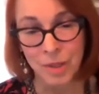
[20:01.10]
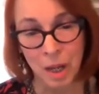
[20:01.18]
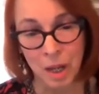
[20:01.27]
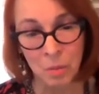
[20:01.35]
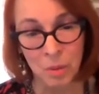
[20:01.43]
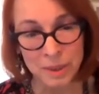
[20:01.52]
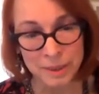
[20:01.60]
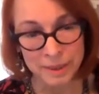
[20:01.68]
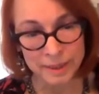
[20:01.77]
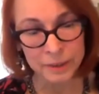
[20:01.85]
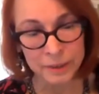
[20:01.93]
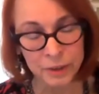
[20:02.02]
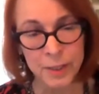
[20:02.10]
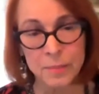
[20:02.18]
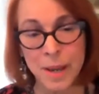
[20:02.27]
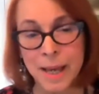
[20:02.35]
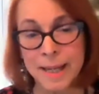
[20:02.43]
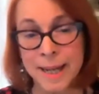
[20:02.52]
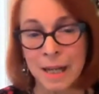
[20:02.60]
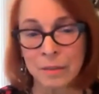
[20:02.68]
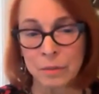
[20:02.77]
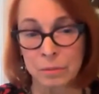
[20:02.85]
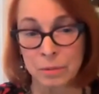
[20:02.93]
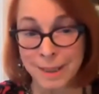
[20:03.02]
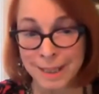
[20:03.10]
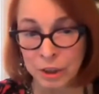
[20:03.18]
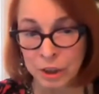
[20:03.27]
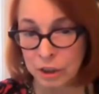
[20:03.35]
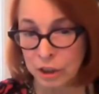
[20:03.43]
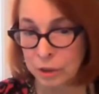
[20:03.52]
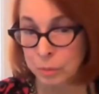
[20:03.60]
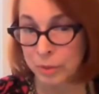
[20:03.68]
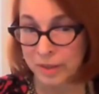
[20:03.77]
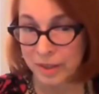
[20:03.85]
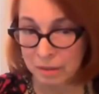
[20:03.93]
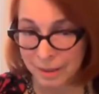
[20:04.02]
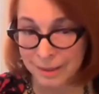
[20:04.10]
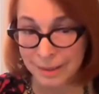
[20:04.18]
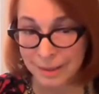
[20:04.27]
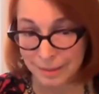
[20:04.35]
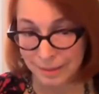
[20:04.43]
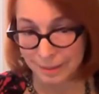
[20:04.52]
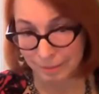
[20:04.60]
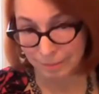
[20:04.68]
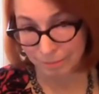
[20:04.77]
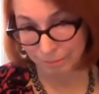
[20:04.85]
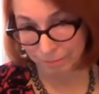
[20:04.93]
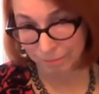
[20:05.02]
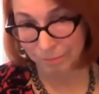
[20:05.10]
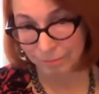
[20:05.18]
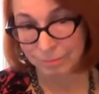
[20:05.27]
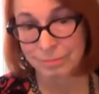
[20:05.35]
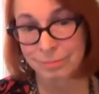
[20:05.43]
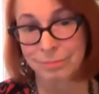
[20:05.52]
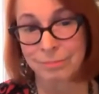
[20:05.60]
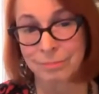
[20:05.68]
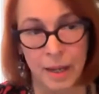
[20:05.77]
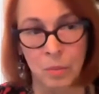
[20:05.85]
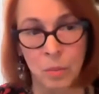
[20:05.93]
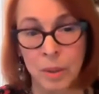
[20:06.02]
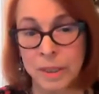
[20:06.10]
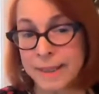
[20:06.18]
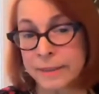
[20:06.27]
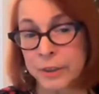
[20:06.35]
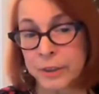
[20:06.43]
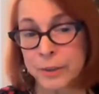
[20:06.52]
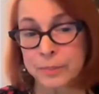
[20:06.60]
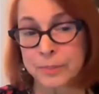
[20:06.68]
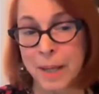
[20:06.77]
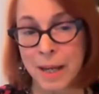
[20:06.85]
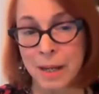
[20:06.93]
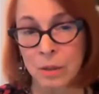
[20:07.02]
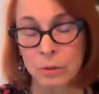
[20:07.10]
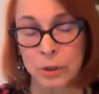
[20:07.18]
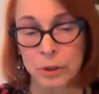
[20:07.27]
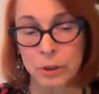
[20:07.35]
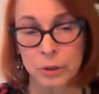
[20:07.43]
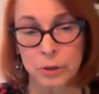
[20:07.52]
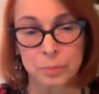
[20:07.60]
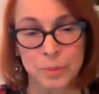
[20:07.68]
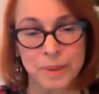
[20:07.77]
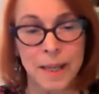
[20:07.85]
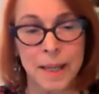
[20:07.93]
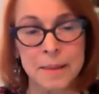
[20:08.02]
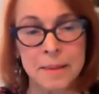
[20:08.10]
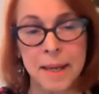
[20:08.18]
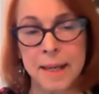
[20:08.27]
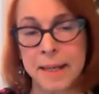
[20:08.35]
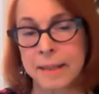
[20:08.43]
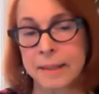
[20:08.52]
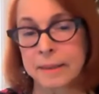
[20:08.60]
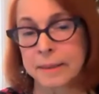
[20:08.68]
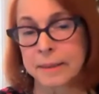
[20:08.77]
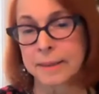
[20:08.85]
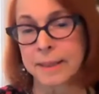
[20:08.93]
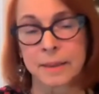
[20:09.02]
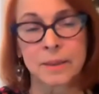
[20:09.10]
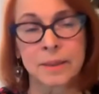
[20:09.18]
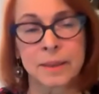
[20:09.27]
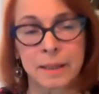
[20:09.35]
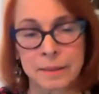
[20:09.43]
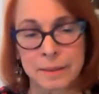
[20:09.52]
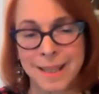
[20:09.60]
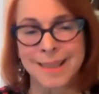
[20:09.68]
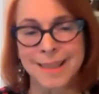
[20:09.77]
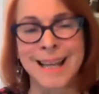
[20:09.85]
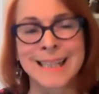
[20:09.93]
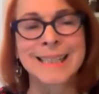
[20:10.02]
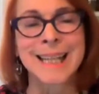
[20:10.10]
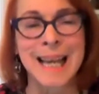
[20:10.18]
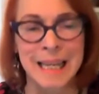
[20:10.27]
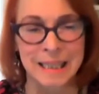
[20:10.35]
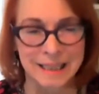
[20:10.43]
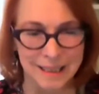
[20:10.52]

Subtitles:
I want to teach them how to have a relationship with their illness. I want to teach them how to play the hand that they're dealt that day.